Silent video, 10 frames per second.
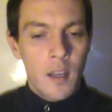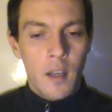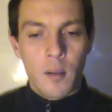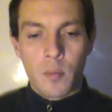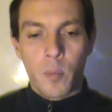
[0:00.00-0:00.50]

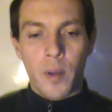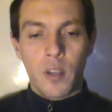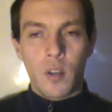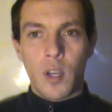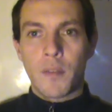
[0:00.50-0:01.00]
uh, but
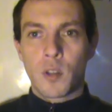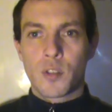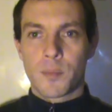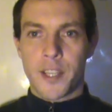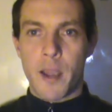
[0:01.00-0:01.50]
you you have to do
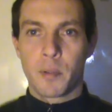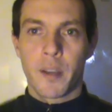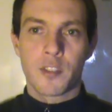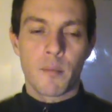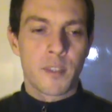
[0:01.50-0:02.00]
some
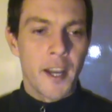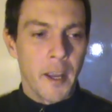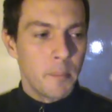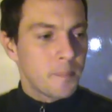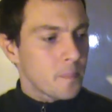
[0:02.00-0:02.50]
sampling of some
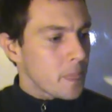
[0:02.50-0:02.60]
type.